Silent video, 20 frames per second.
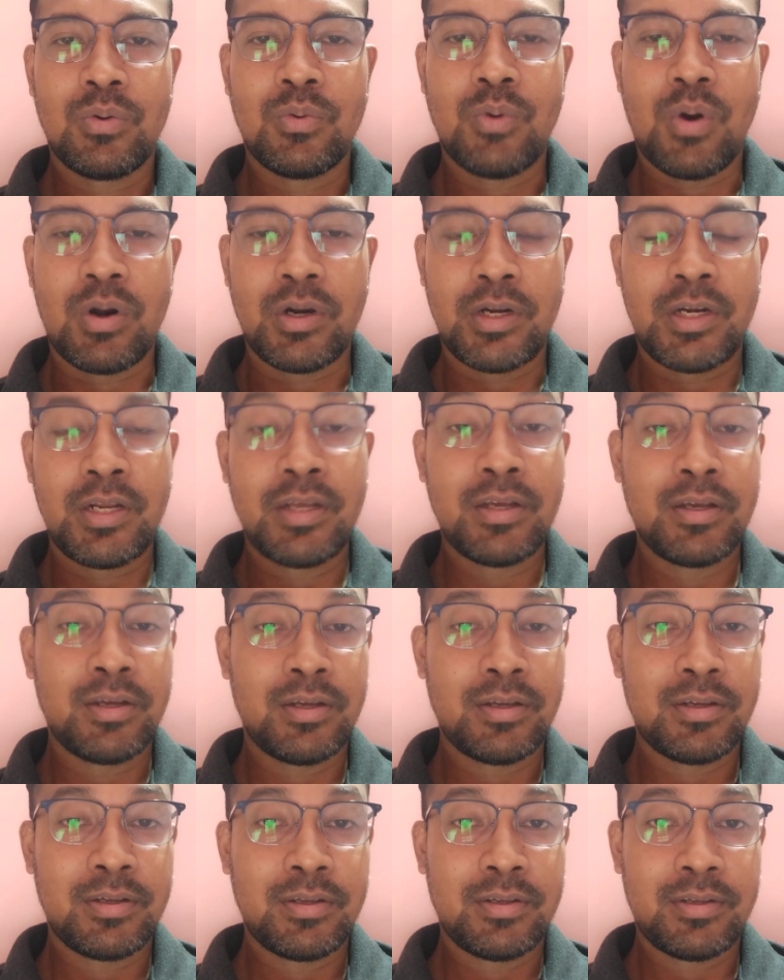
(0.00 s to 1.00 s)
worth
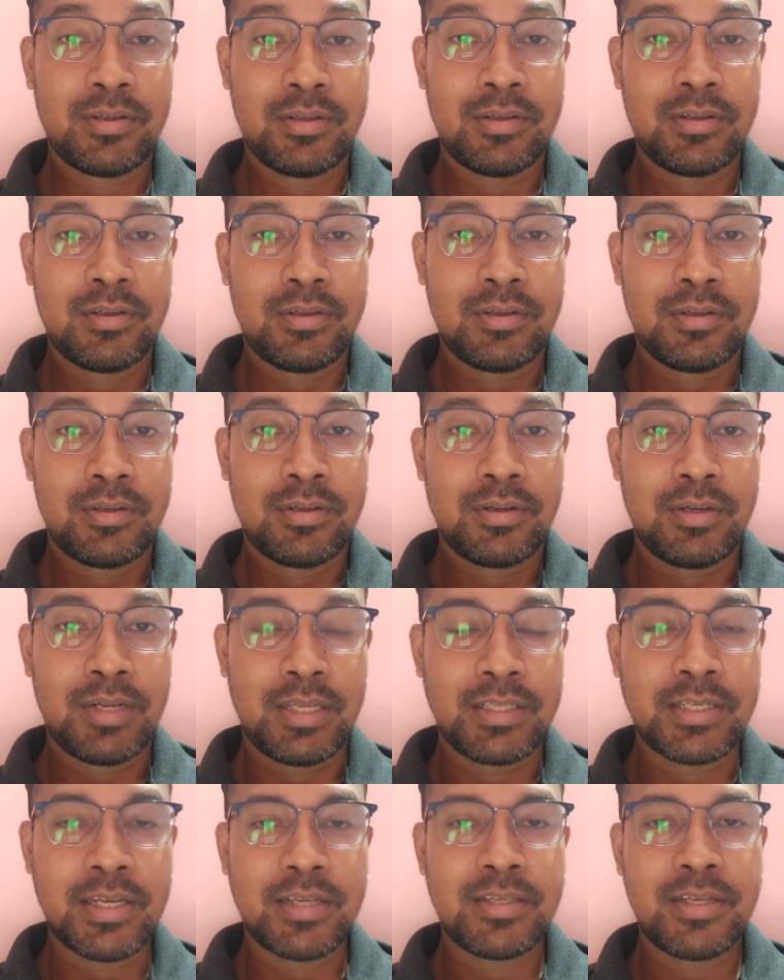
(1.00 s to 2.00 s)

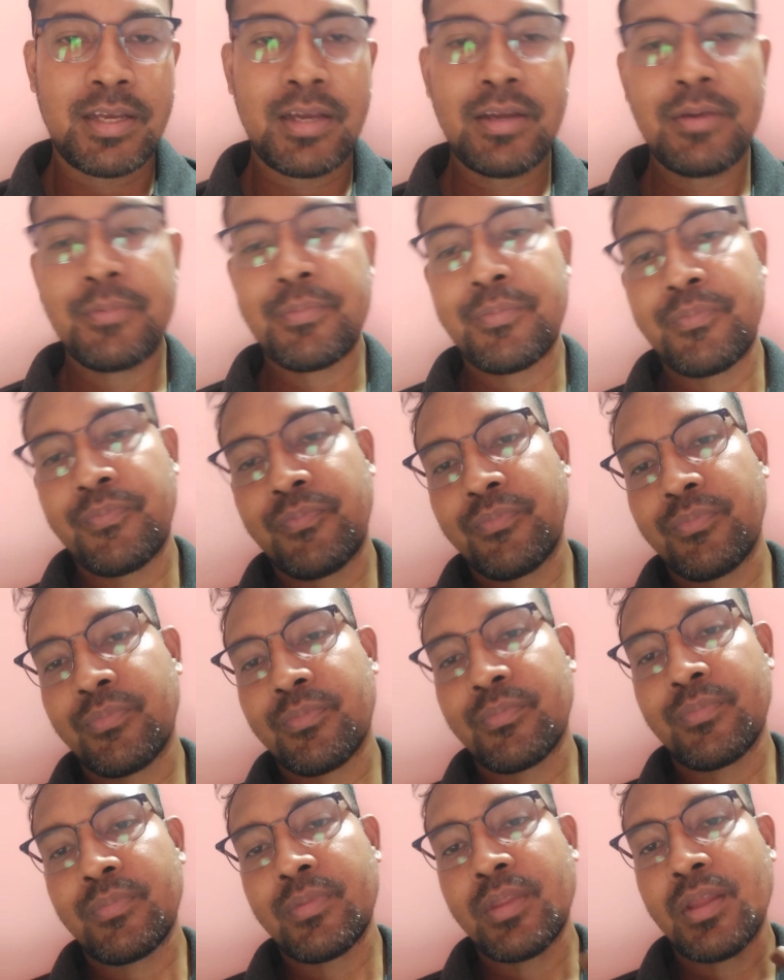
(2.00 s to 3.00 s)
discussing.
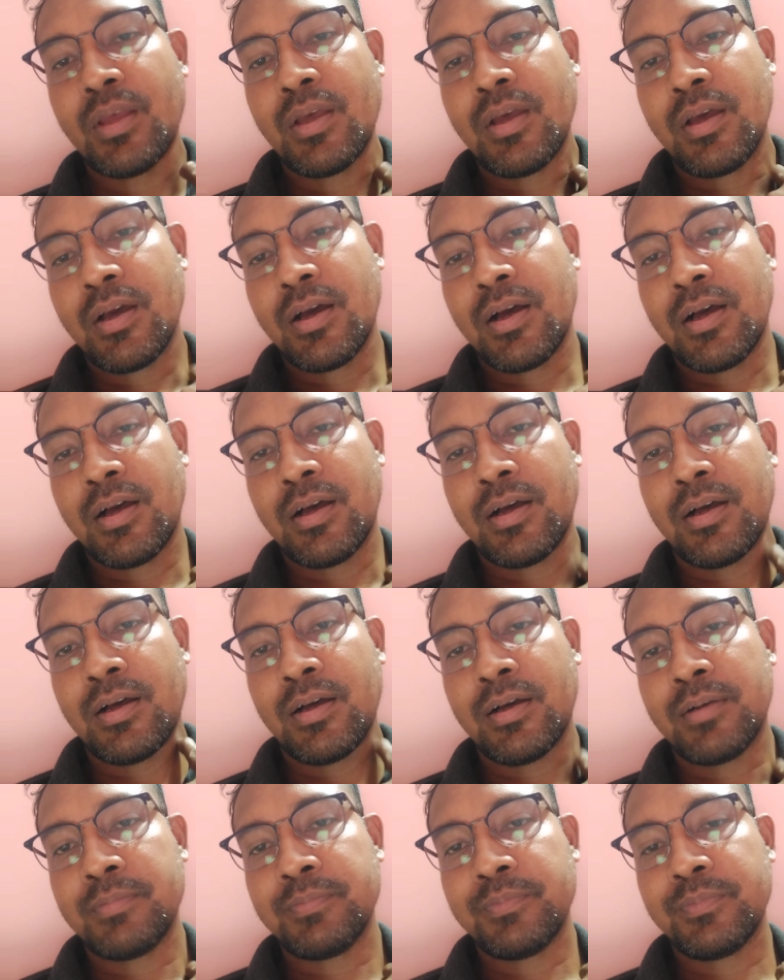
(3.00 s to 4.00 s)

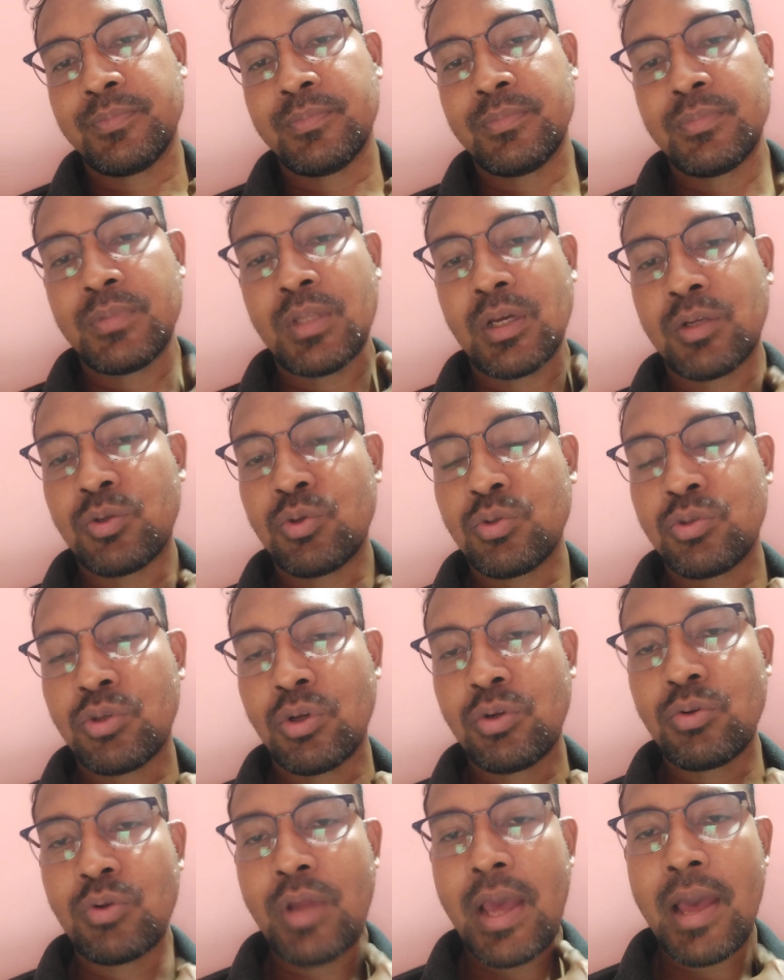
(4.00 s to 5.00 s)
Uh,
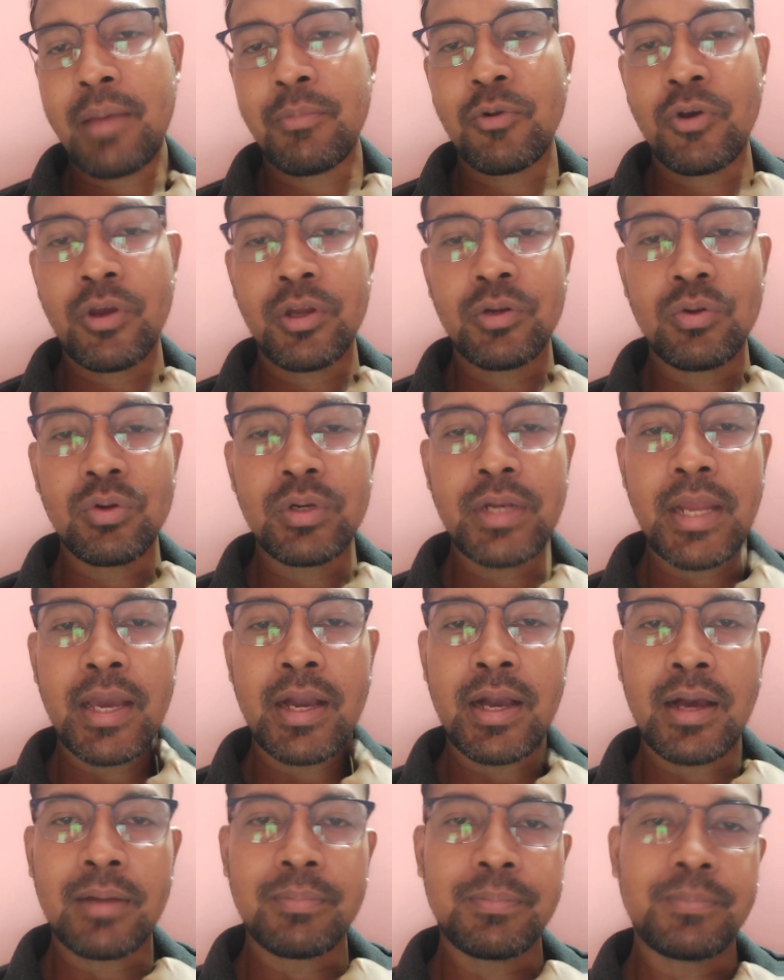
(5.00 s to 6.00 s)
so today I am going to
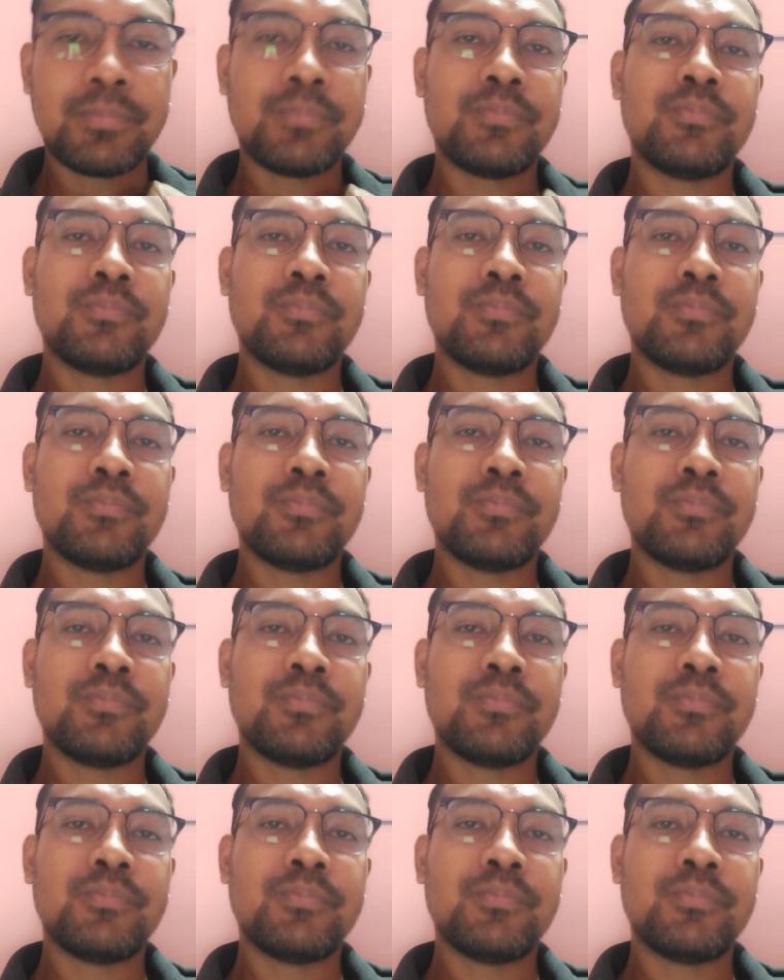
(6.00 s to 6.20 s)
take up